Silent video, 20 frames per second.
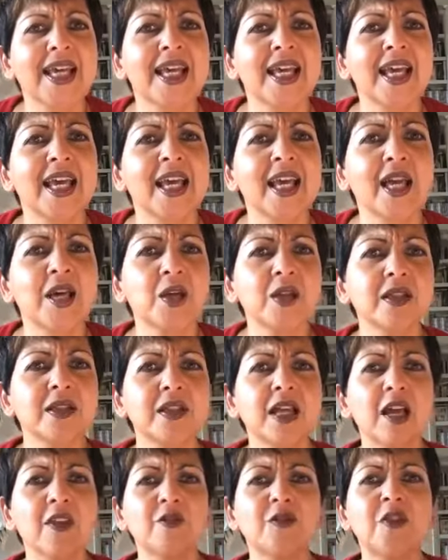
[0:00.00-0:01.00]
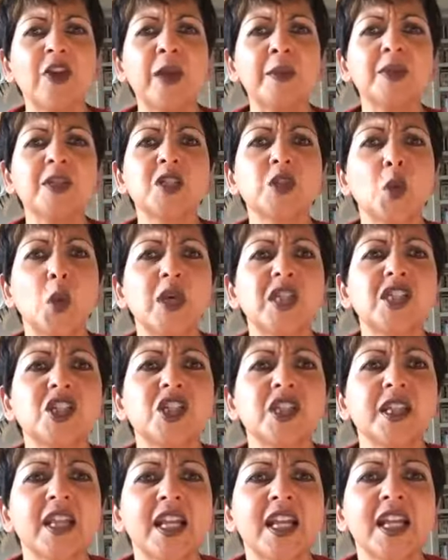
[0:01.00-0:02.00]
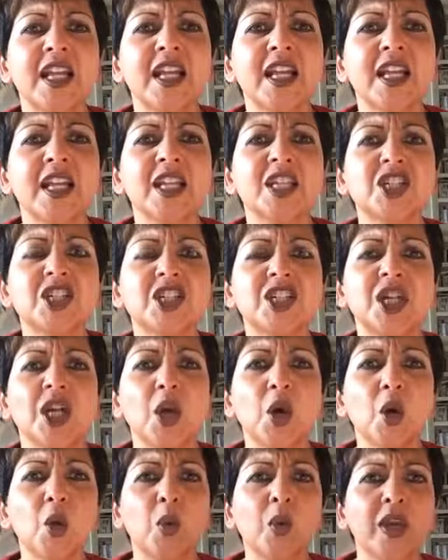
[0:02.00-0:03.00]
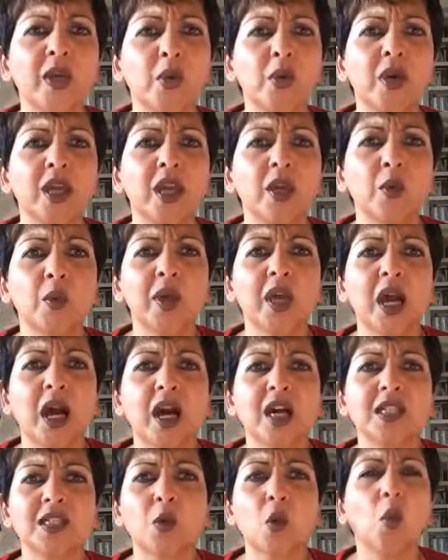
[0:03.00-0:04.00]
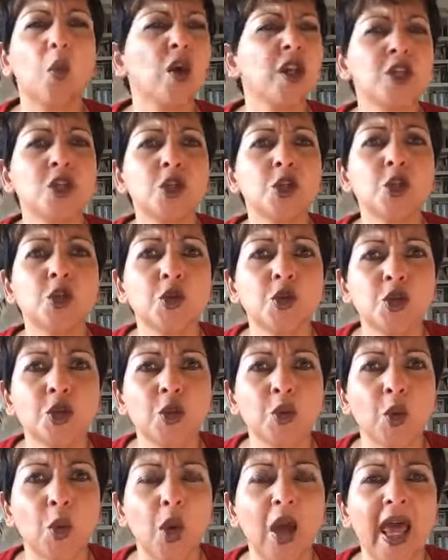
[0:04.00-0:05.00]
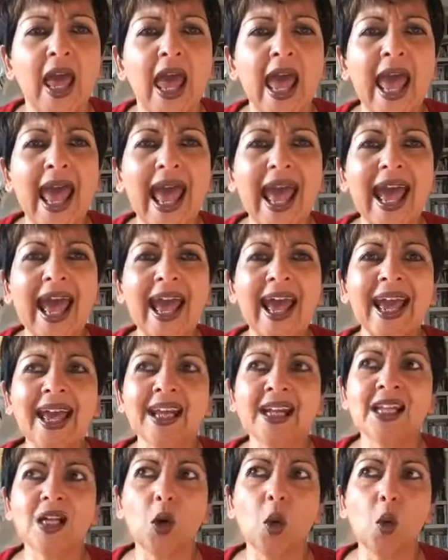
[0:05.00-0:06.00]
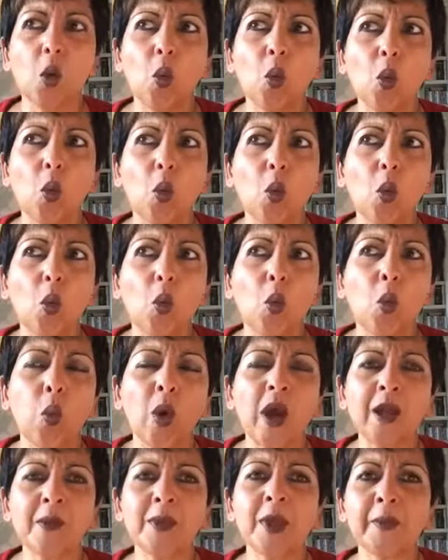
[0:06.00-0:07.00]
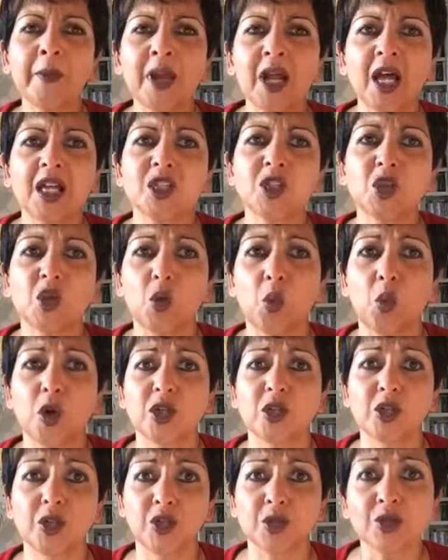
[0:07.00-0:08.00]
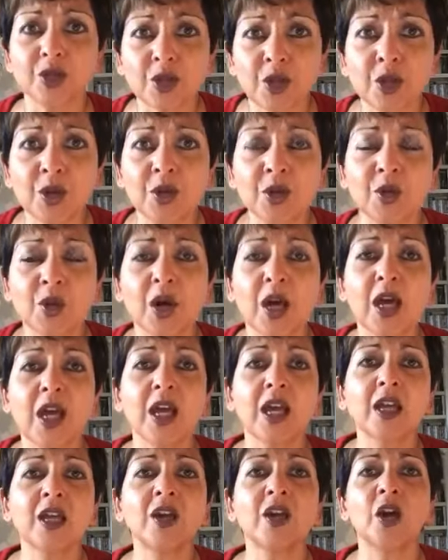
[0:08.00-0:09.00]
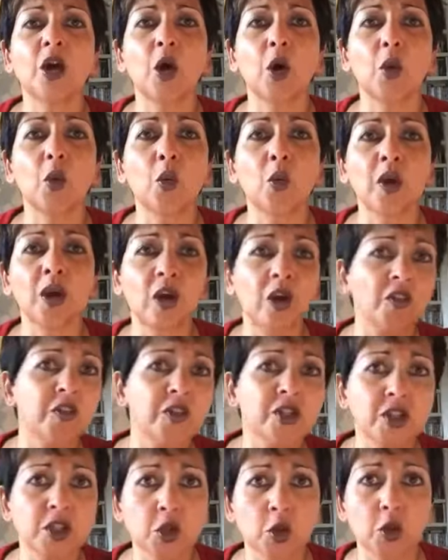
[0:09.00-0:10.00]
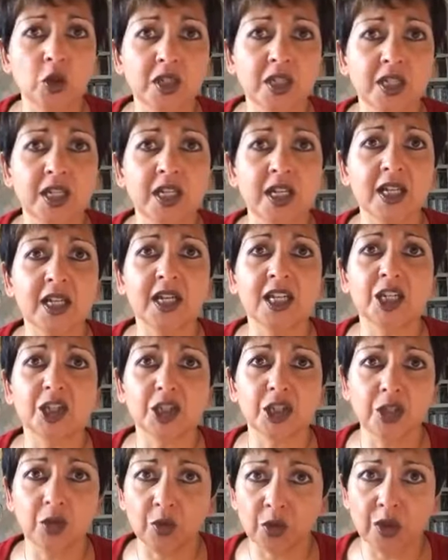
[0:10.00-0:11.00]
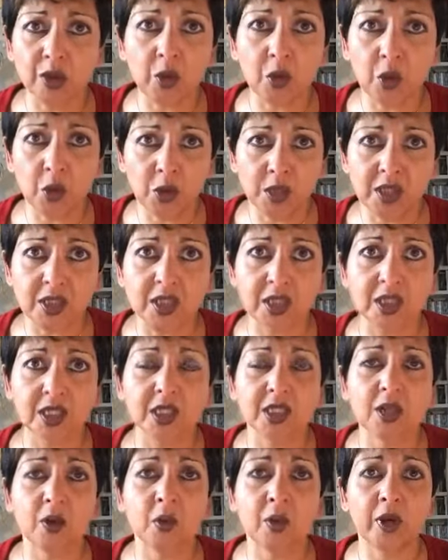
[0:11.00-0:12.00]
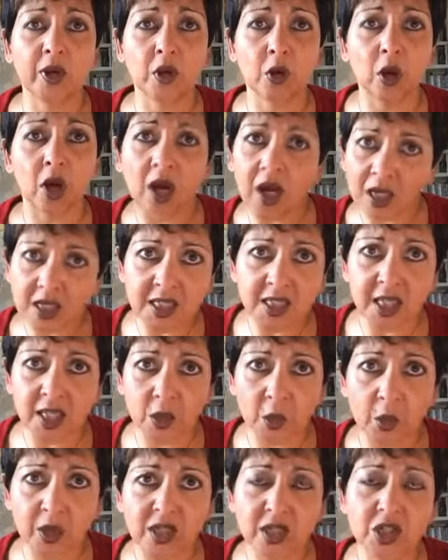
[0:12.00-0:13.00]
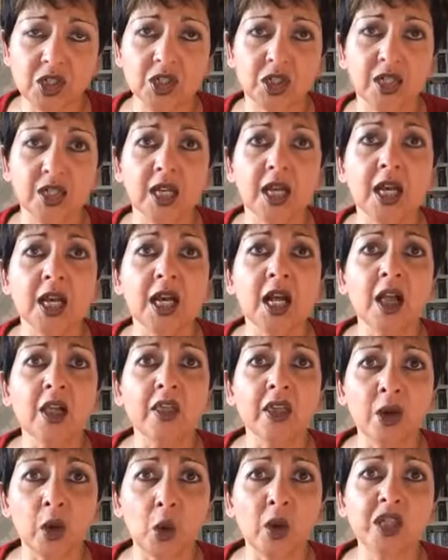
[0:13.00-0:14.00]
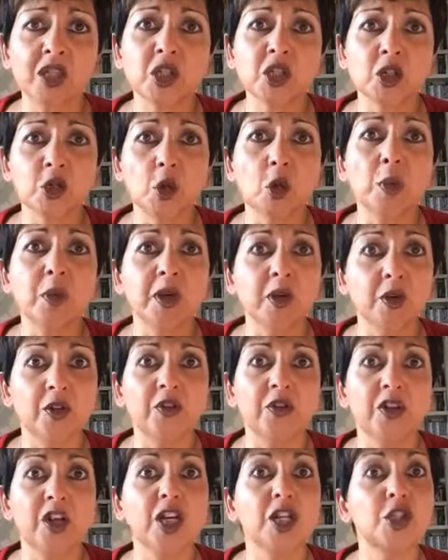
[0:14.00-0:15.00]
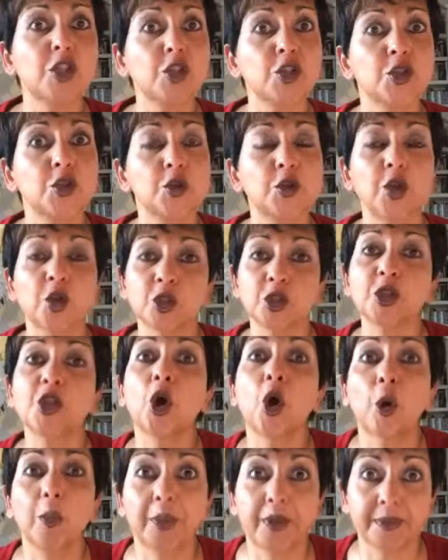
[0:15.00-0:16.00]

Yeah, that famous question that English we ask, what do you do? And when people ask you, what do you do? We're often taught in English in all the courses that when you're asked that question, the question normally refers to your job,